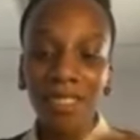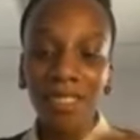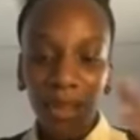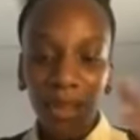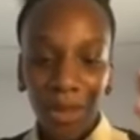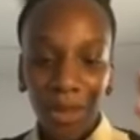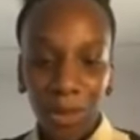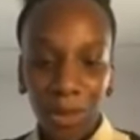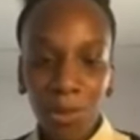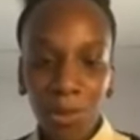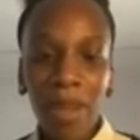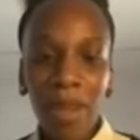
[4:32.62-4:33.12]

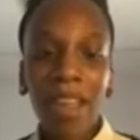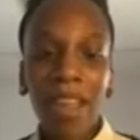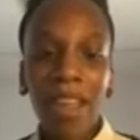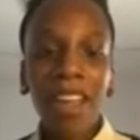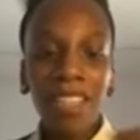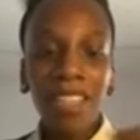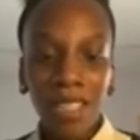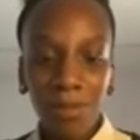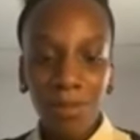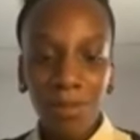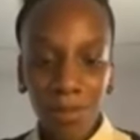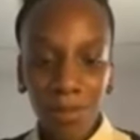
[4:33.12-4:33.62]
The way I
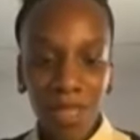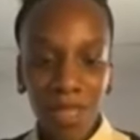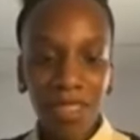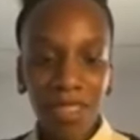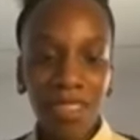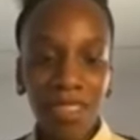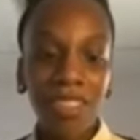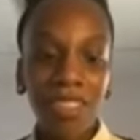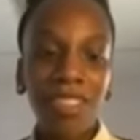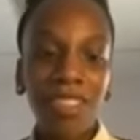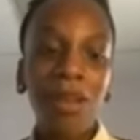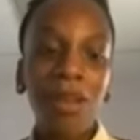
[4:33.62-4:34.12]
speak
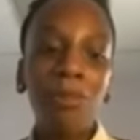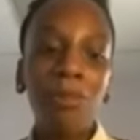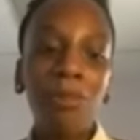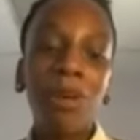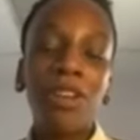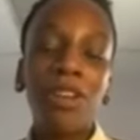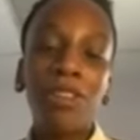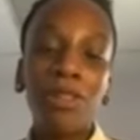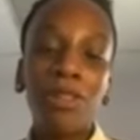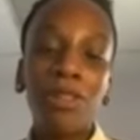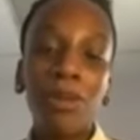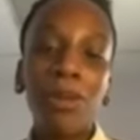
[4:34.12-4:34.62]
to someone
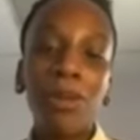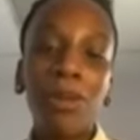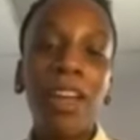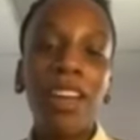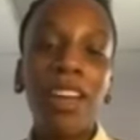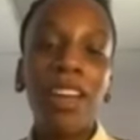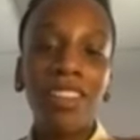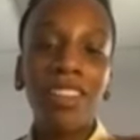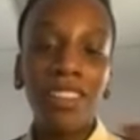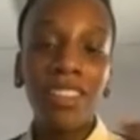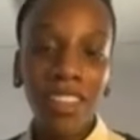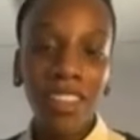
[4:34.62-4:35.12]
or the way I
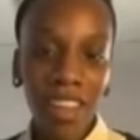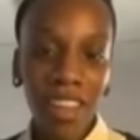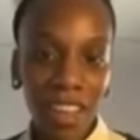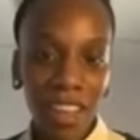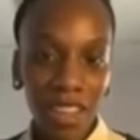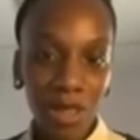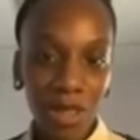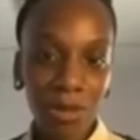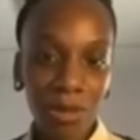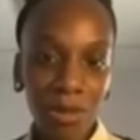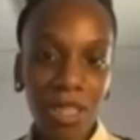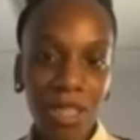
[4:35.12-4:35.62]

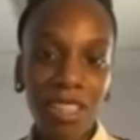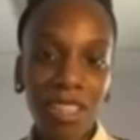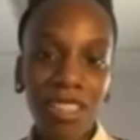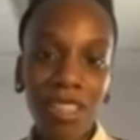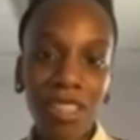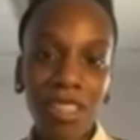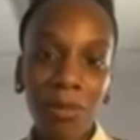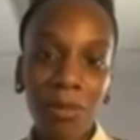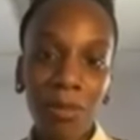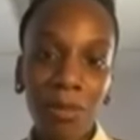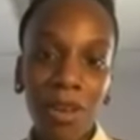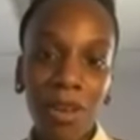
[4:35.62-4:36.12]
engage with
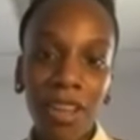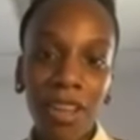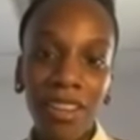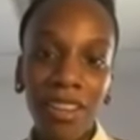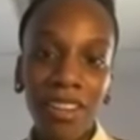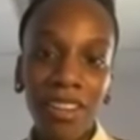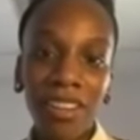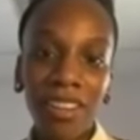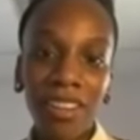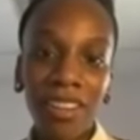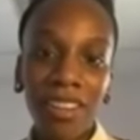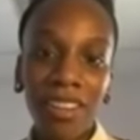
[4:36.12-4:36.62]
someone